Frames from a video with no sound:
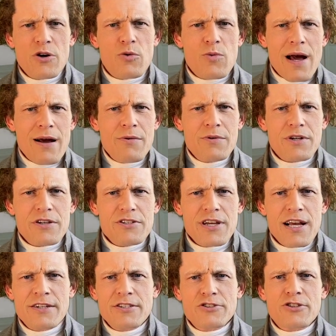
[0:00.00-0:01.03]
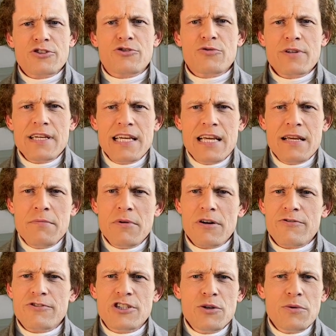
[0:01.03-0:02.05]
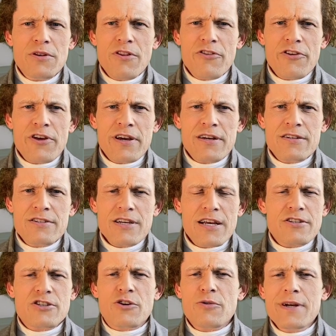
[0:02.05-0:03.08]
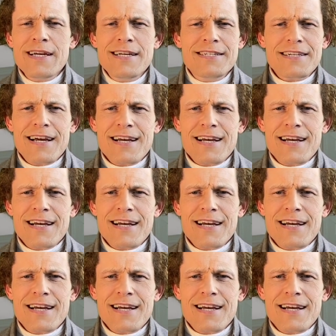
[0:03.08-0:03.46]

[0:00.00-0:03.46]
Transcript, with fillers: around us and to dream of doing things as great